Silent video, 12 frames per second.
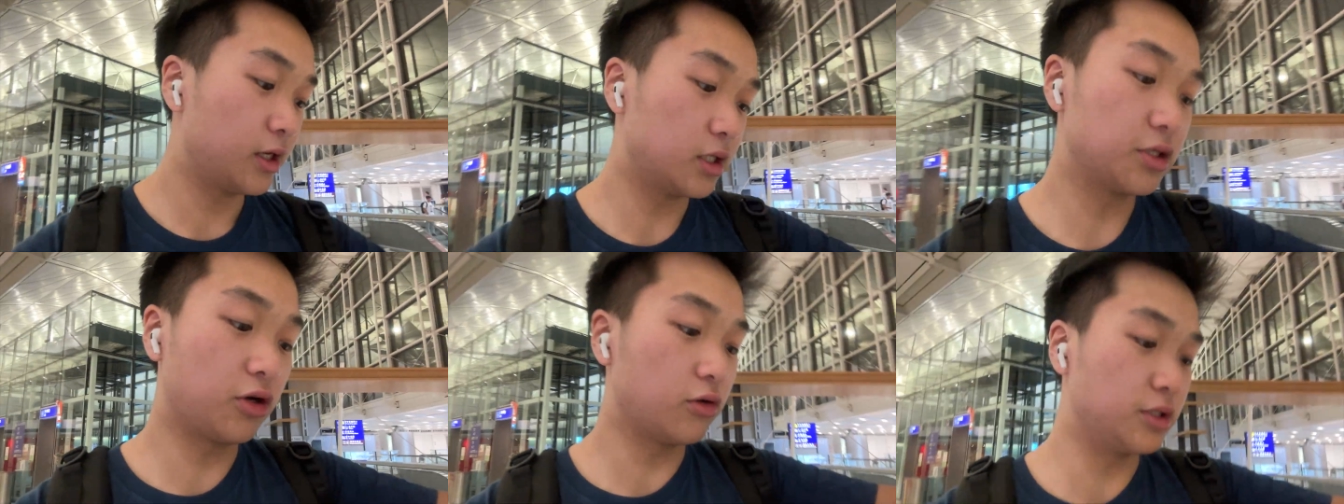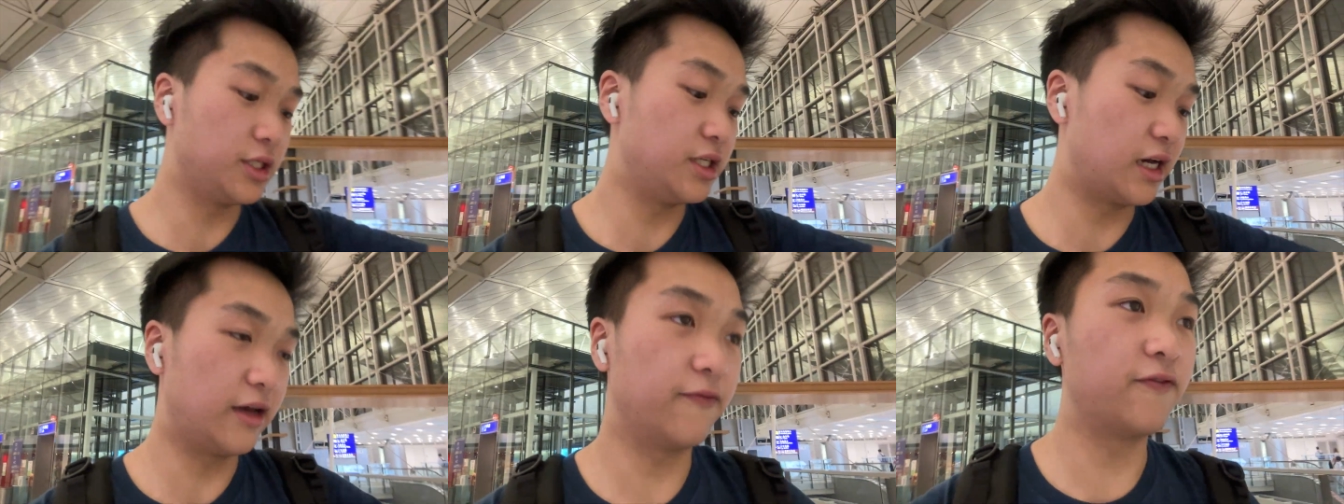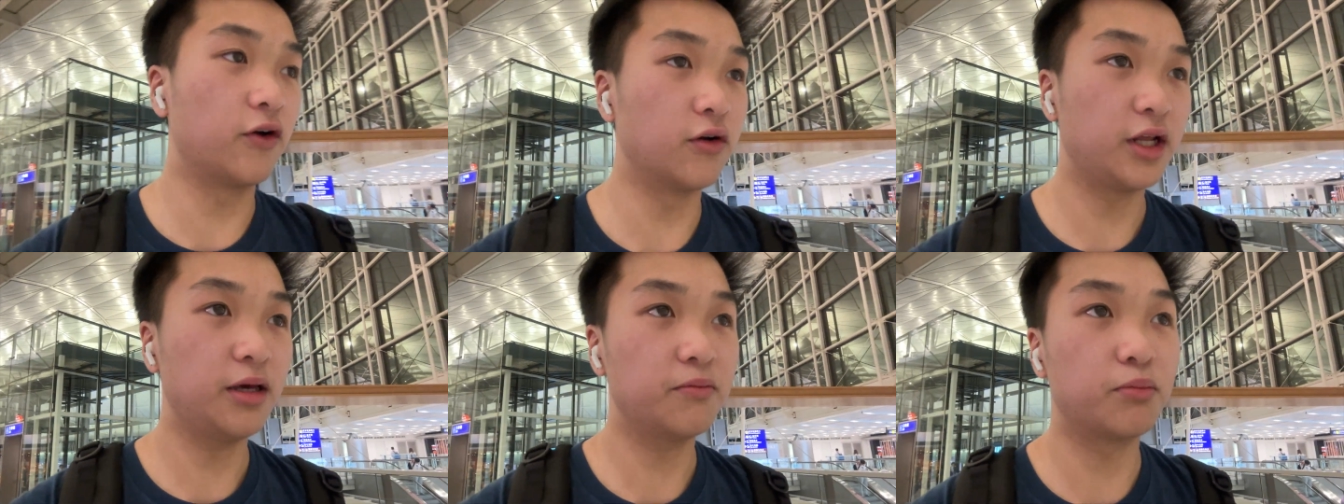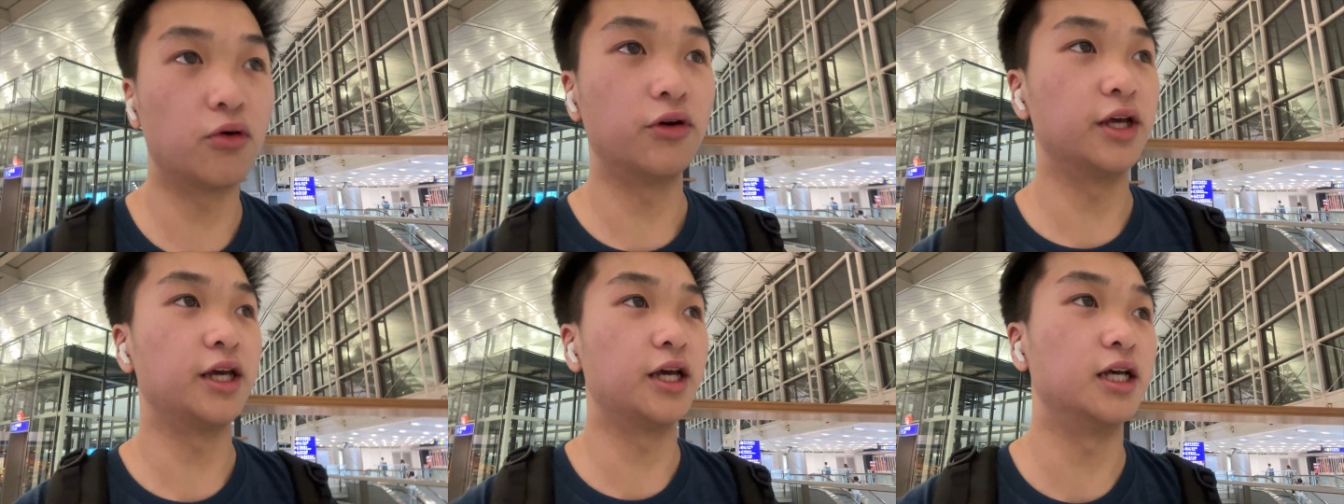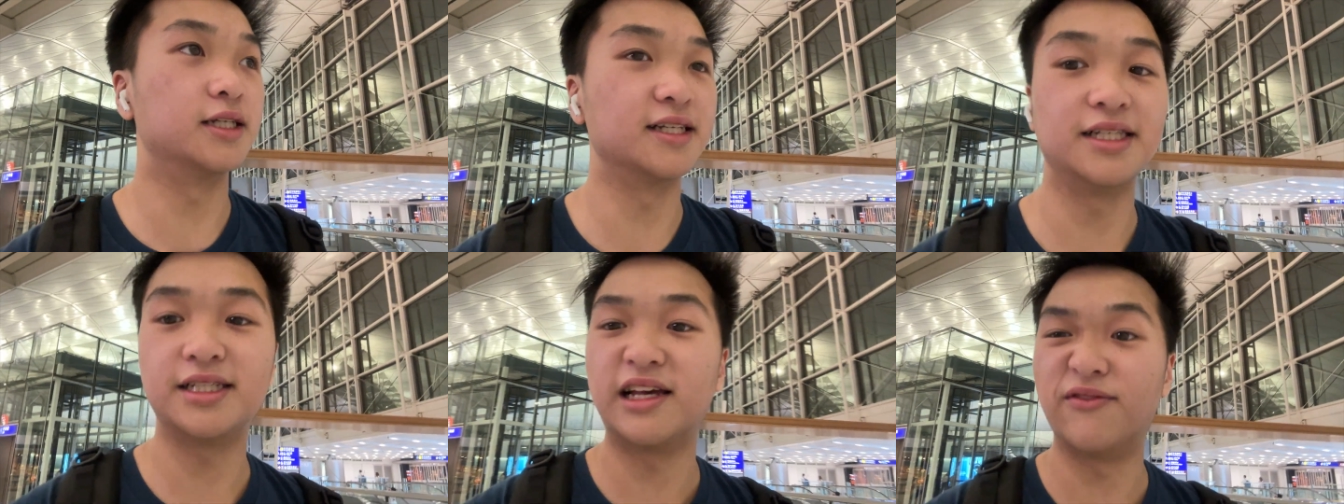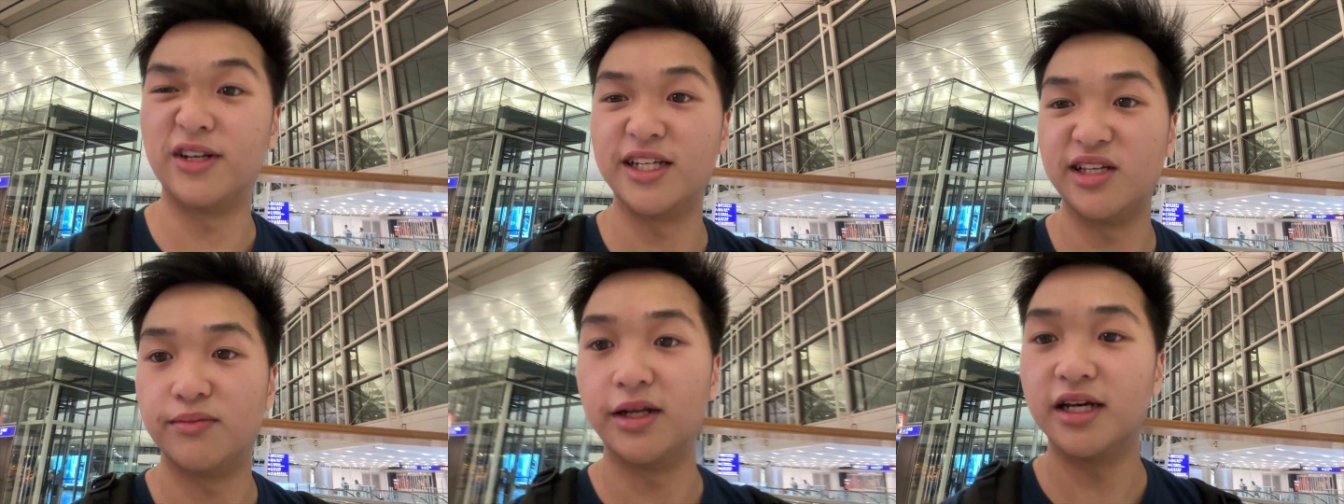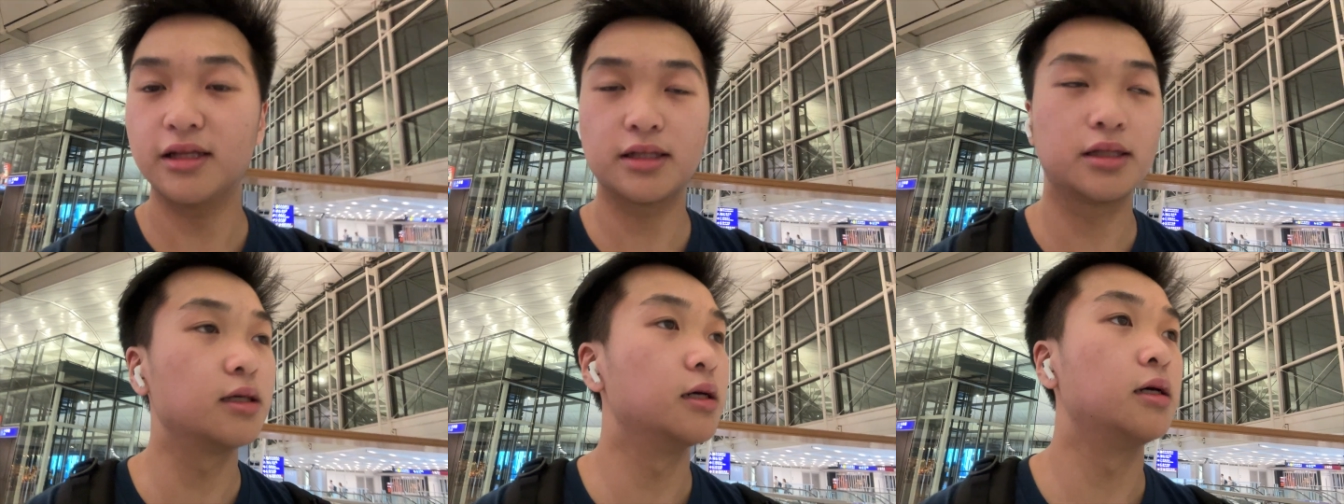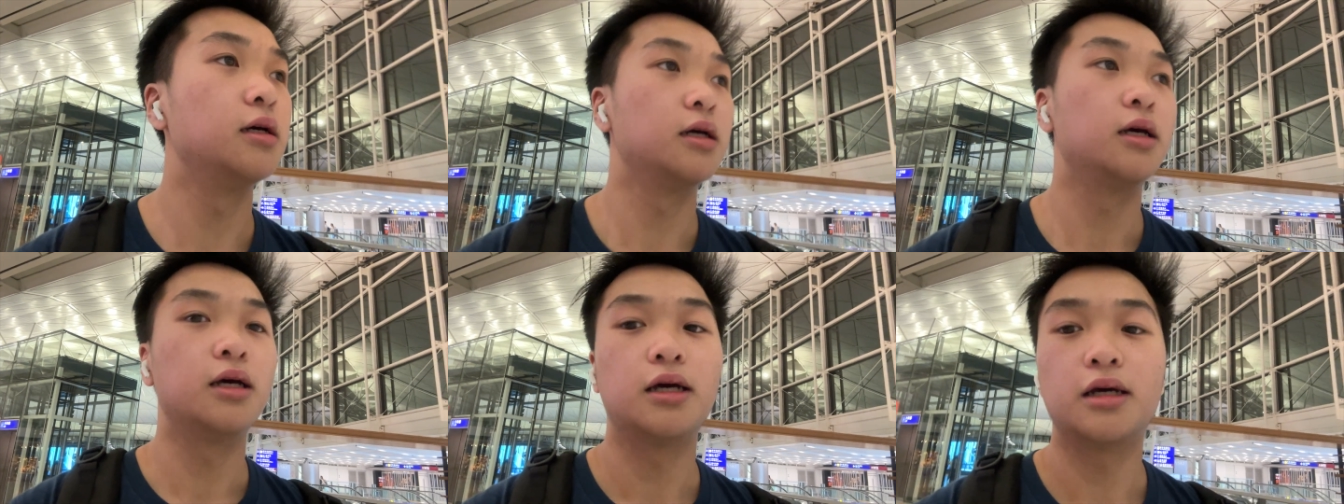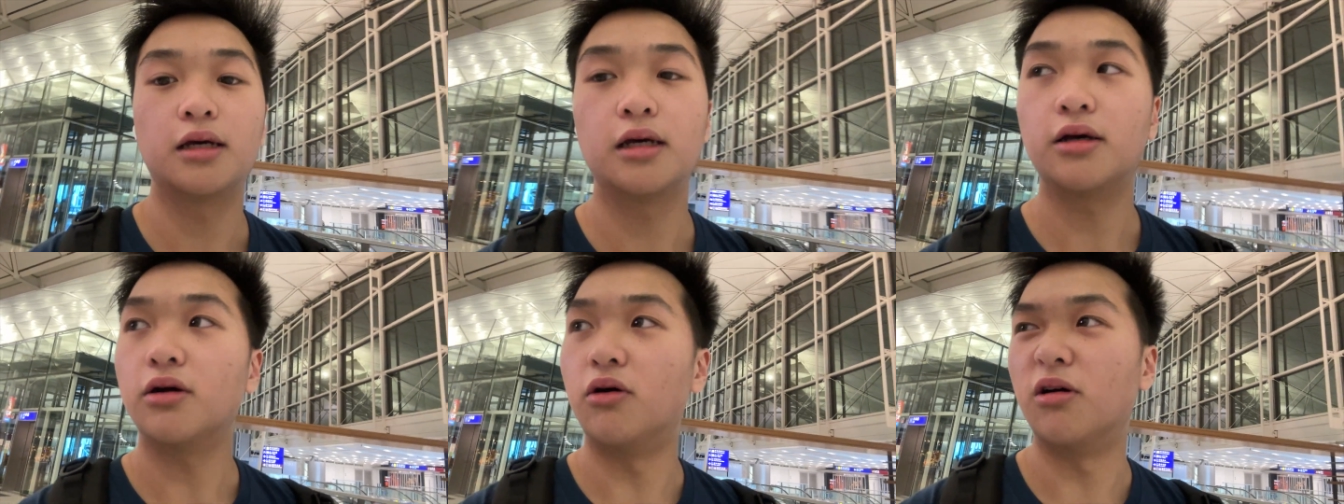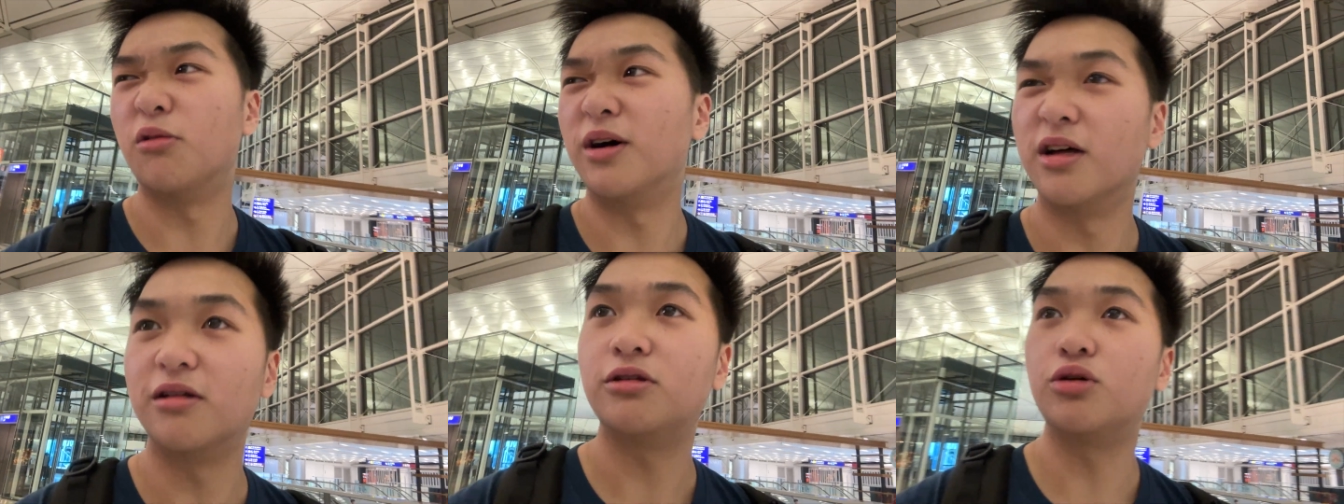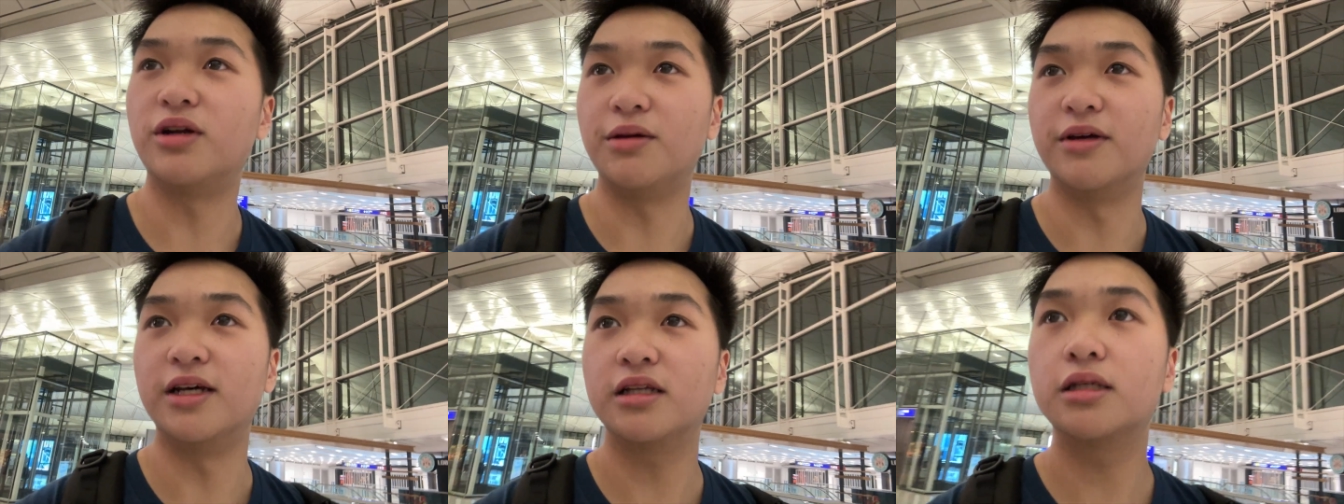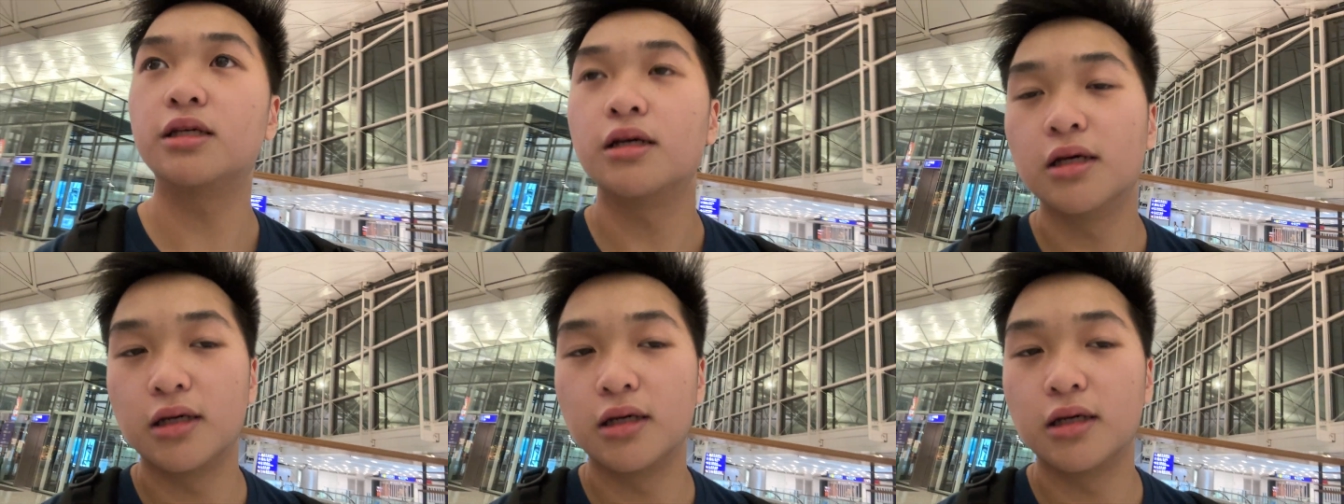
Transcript: It's currently 9.30, boarding is in 17 minutes, or well, 20 minutes.